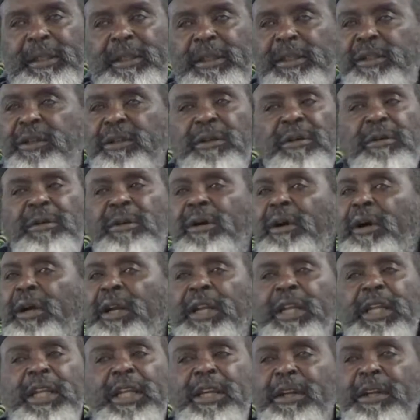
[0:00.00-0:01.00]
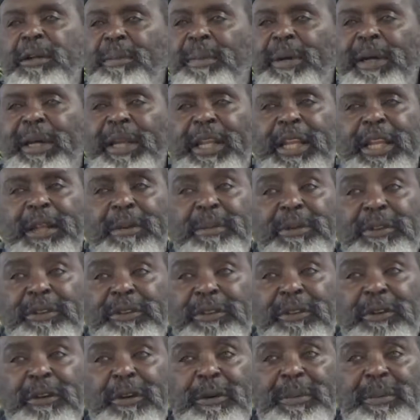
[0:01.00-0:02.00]
You don't hardly hear about habeas
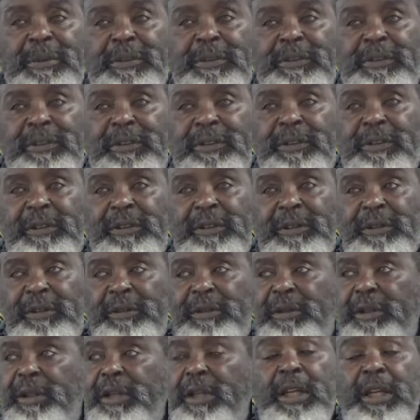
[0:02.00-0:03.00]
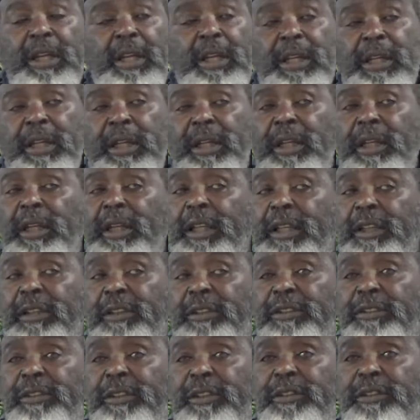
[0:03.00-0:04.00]
corpus. Illegal
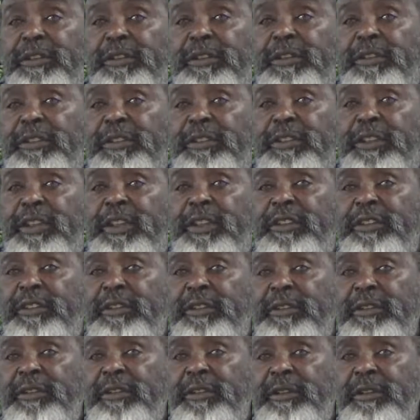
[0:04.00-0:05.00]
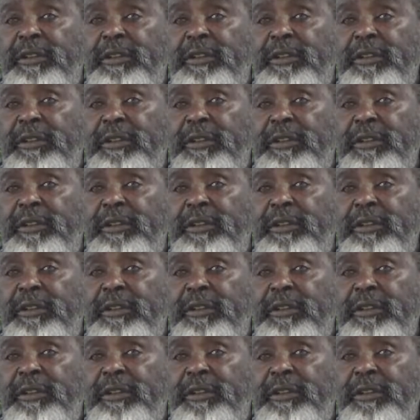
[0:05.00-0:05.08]
searches and seizures.